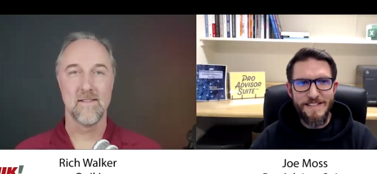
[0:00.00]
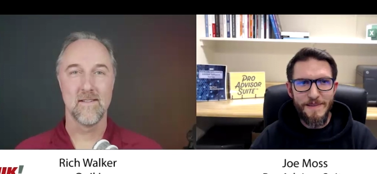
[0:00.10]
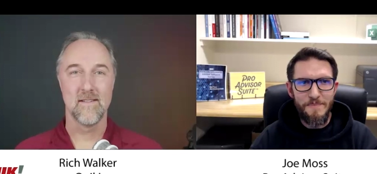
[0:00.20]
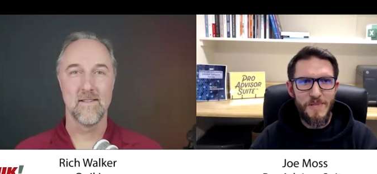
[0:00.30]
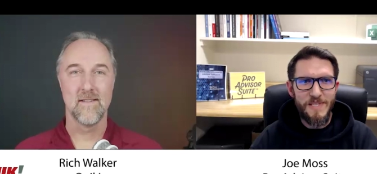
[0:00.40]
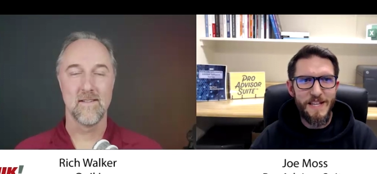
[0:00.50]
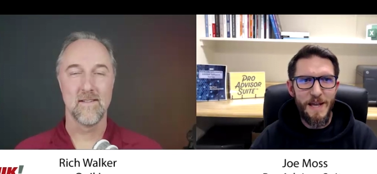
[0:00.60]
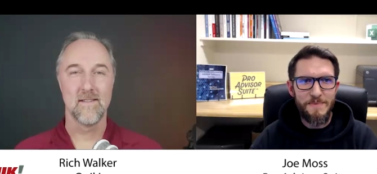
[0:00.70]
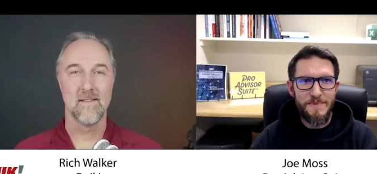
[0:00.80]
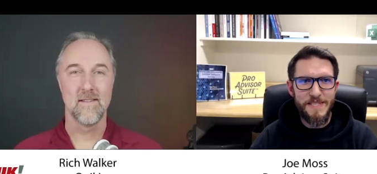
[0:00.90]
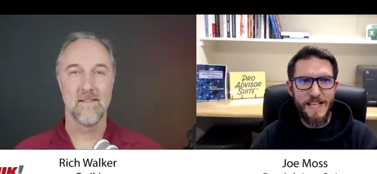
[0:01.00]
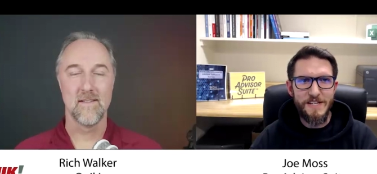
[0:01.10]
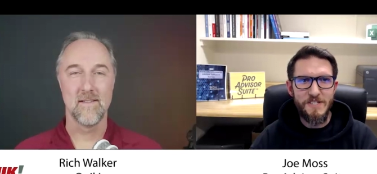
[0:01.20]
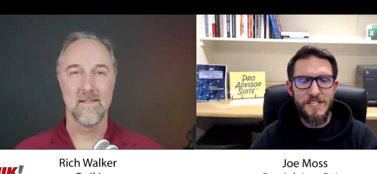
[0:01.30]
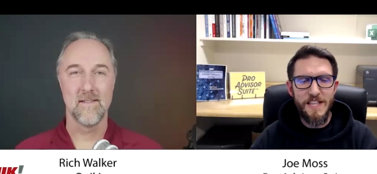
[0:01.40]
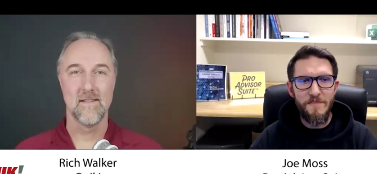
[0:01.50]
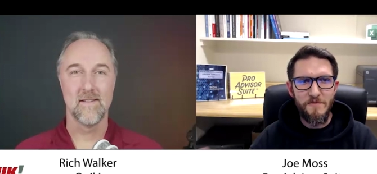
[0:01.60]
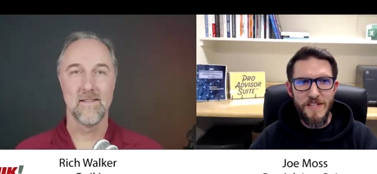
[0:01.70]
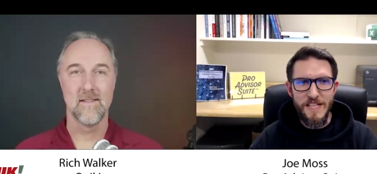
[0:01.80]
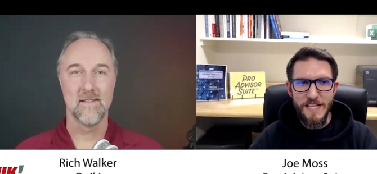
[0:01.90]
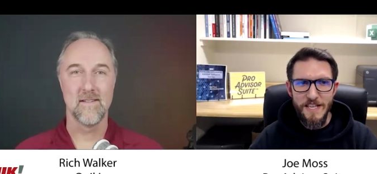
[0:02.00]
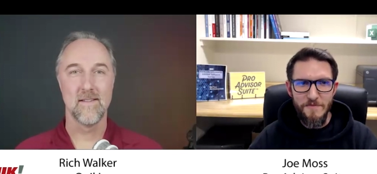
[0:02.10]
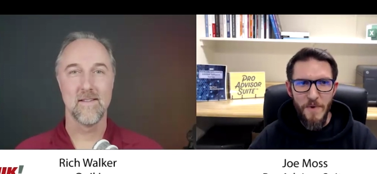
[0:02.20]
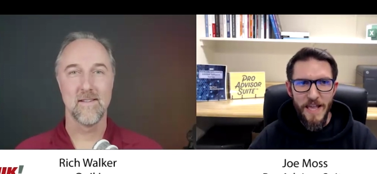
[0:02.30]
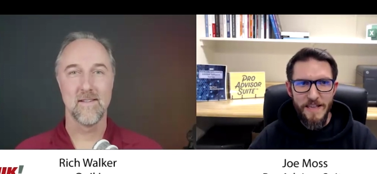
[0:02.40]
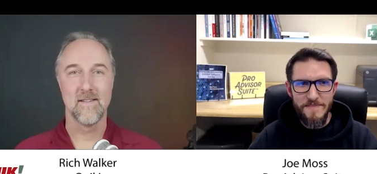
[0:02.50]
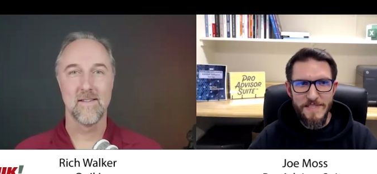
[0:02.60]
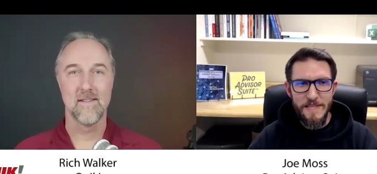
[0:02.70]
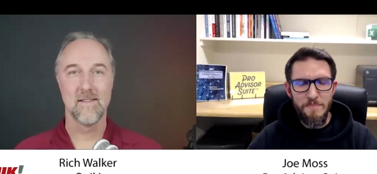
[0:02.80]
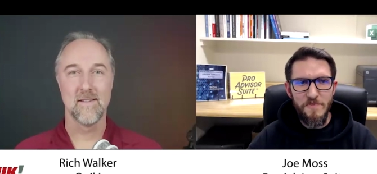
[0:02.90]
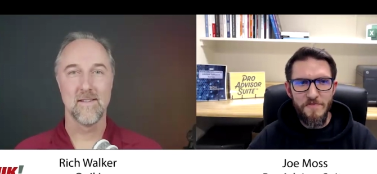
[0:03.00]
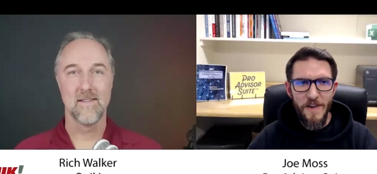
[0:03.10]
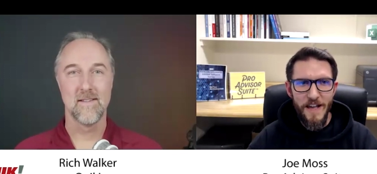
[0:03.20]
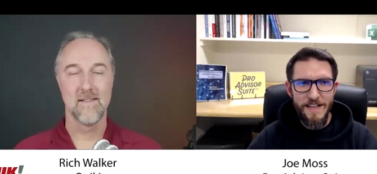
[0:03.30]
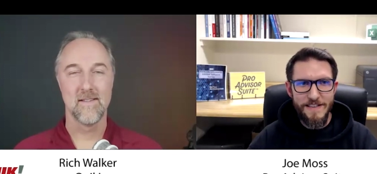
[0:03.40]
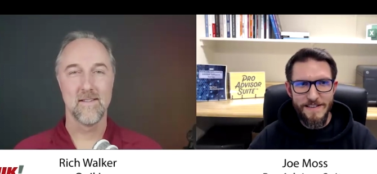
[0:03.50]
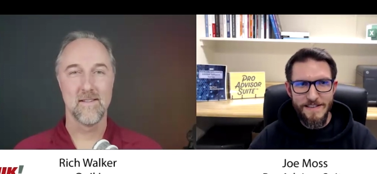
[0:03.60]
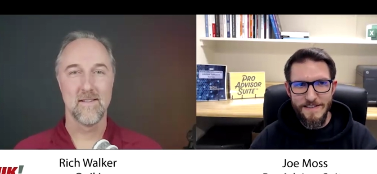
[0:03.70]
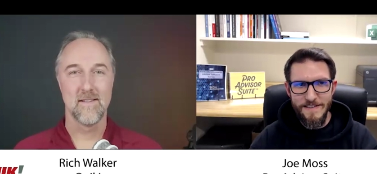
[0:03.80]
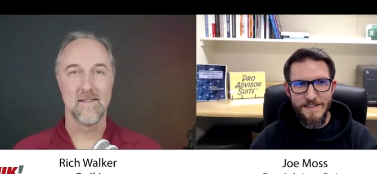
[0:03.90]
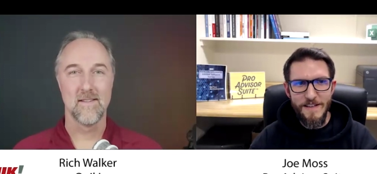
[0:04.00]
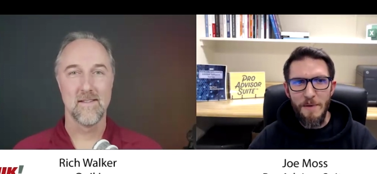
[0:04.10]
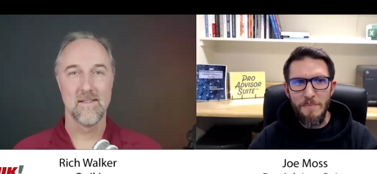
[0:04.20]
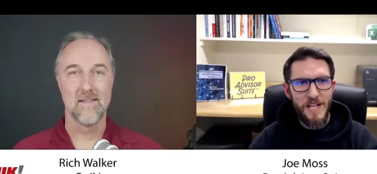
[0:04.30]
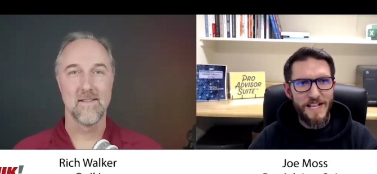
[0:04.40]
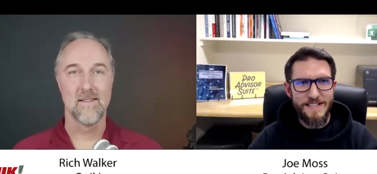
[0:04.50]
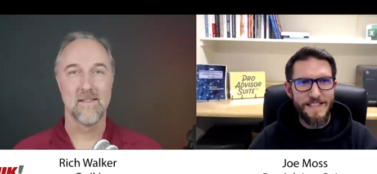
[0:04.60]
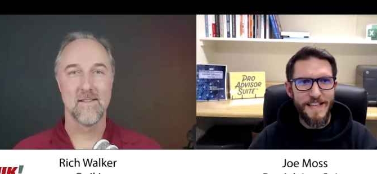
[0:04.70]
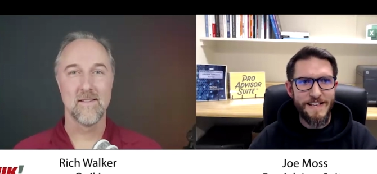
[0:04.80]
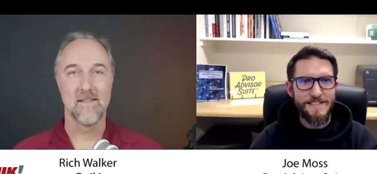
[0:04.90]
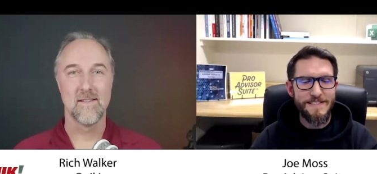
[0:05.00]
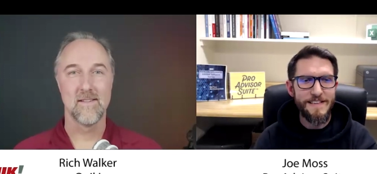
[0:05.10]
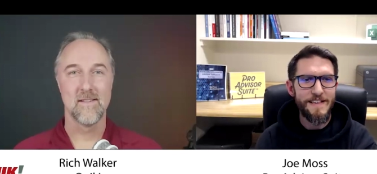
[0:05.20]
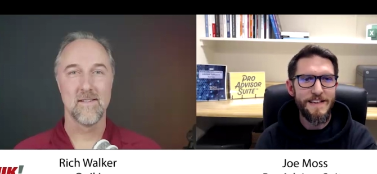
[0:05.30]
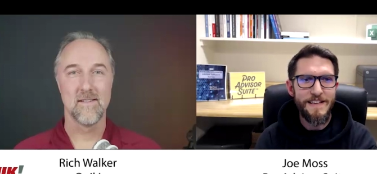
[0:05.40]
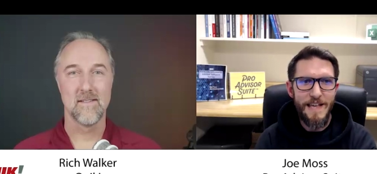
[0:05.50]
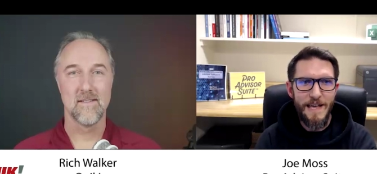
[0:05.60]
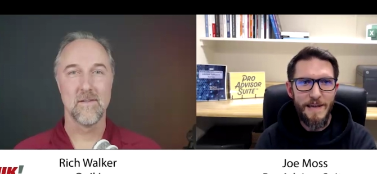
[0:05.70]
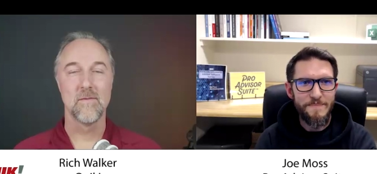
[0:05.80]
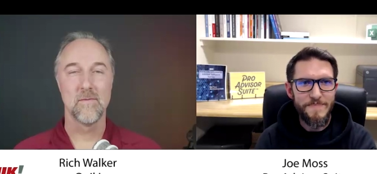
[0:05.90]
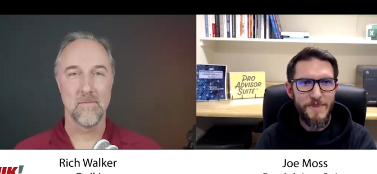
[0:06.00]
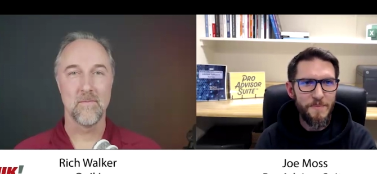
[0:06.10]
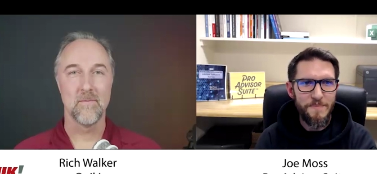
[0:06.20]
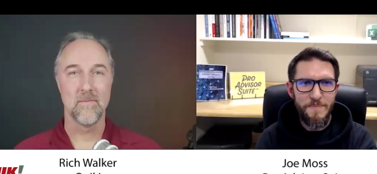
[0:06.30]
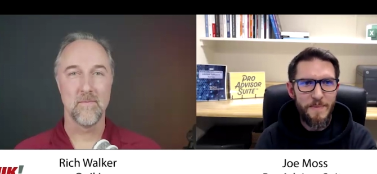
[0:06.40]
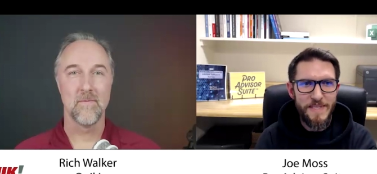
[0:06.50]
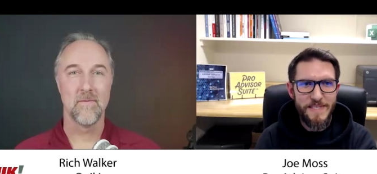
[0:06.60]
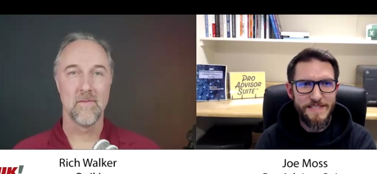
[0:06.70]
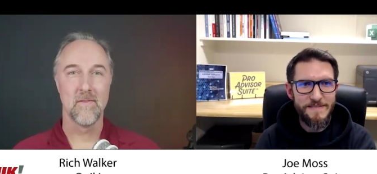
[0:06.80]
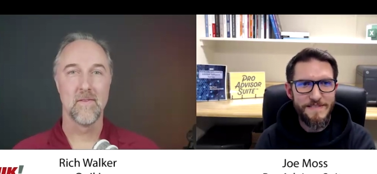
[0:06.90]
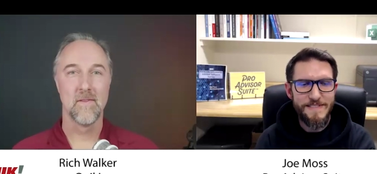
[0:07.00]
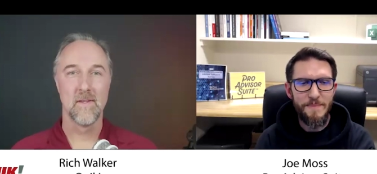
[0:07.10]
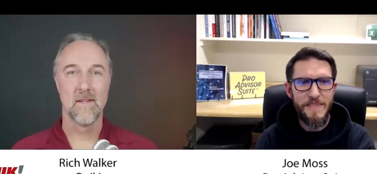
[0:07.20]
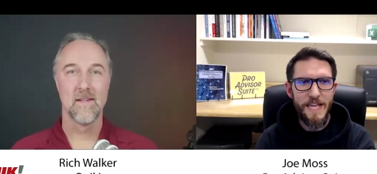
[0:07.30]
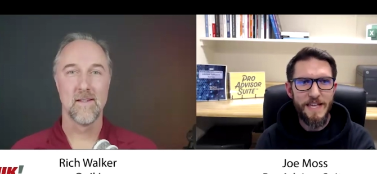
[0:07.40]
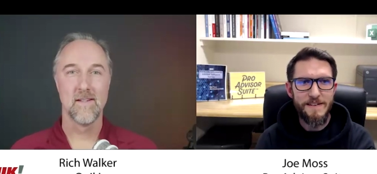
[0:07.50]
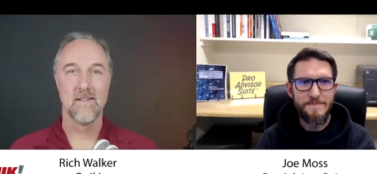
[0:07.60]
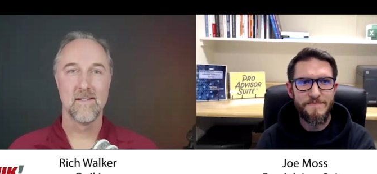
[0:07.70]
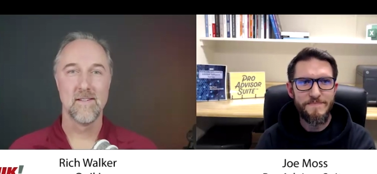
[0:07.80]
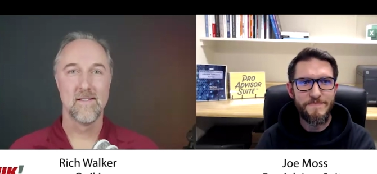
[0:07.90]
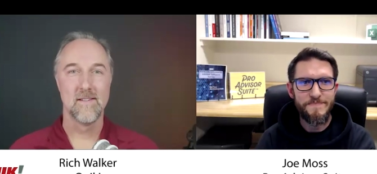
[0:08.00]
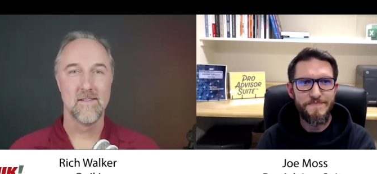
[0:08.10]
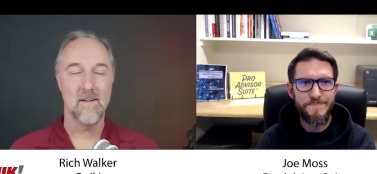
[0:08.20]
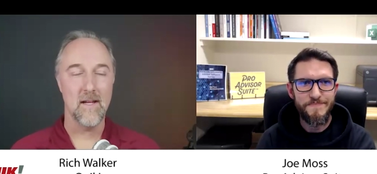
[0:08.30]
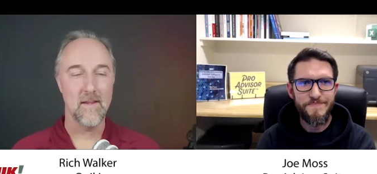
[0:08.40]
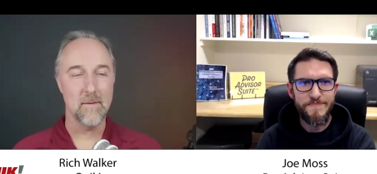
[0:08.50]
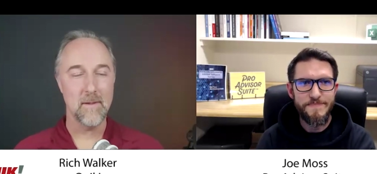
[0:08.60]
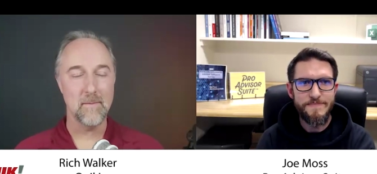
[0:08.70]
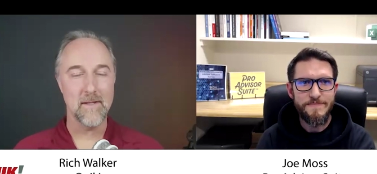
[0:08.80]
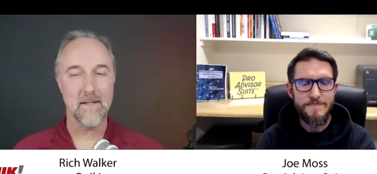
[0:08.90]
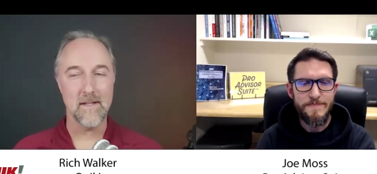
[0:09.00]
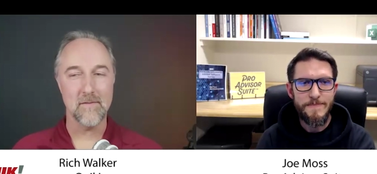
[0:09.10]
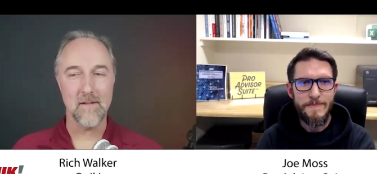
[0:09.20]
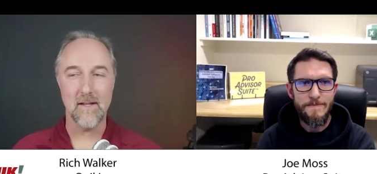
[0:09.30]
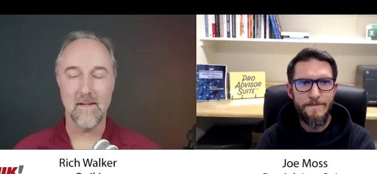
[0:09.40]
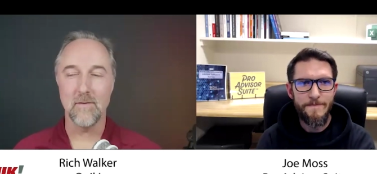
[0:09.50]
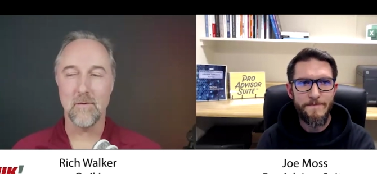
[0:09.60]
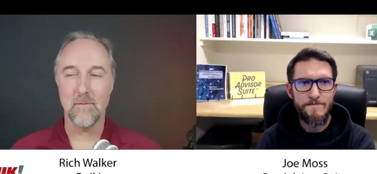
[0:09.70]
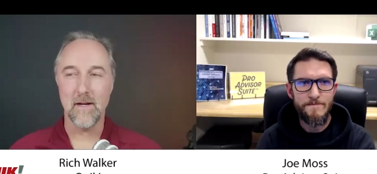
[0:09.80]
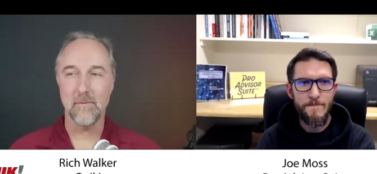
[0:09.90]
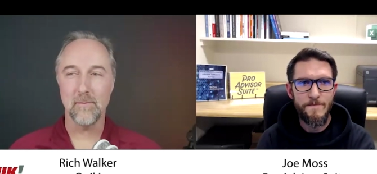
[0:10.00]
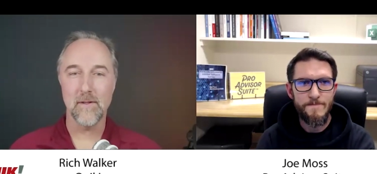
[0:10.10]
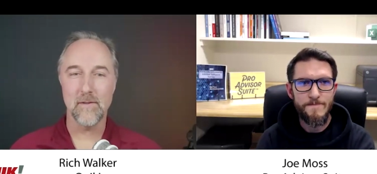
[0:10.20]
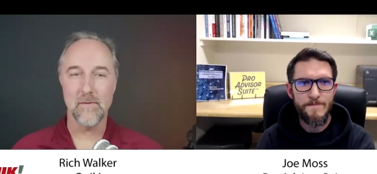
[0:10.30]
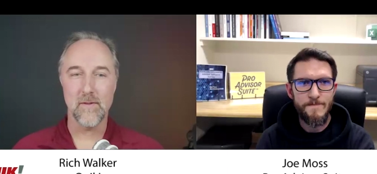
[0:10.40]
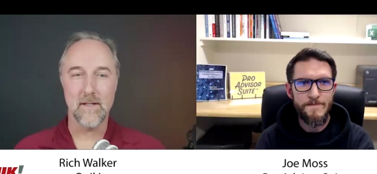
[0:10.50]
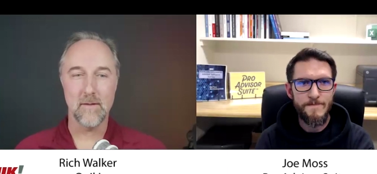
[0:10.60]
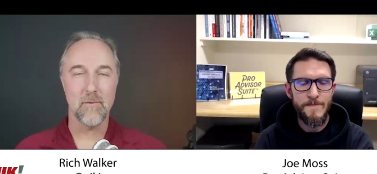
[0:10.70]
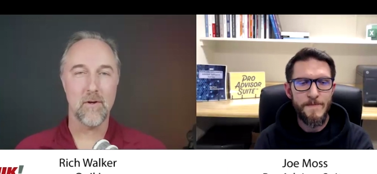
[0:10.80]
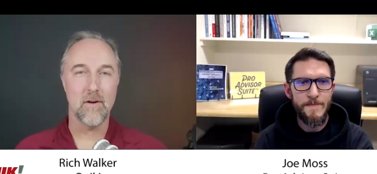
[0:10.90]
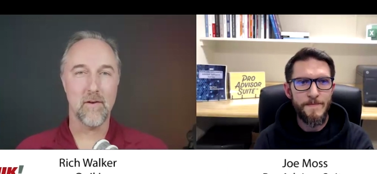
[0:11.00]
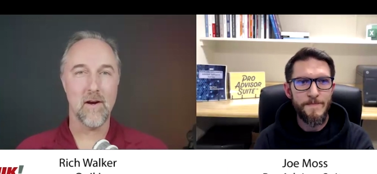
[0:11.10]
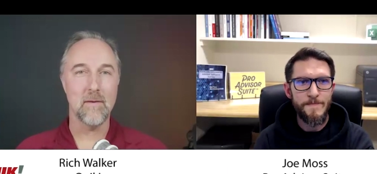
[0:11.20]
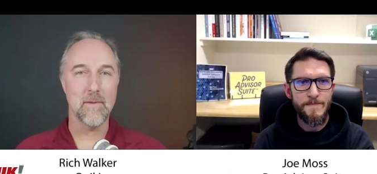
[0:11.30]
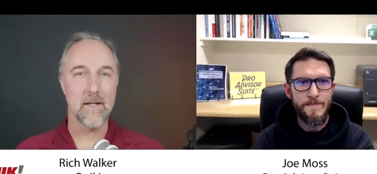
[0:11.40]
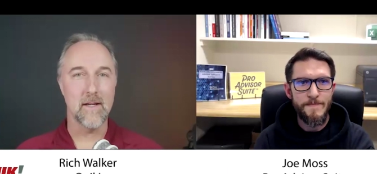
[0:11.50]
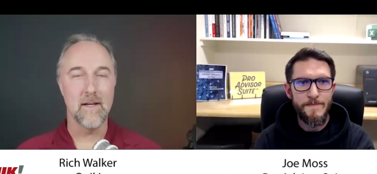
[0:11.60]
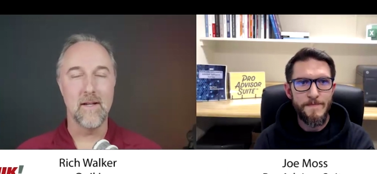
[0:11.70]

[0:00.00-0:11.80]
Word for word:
Speaker 1: at simplicity ops is like you just have a really good way of simplifying complex things
Speaker 2: um so maybe it's some of that uh, that may be a gift I, it reminds me of uh, improv comedy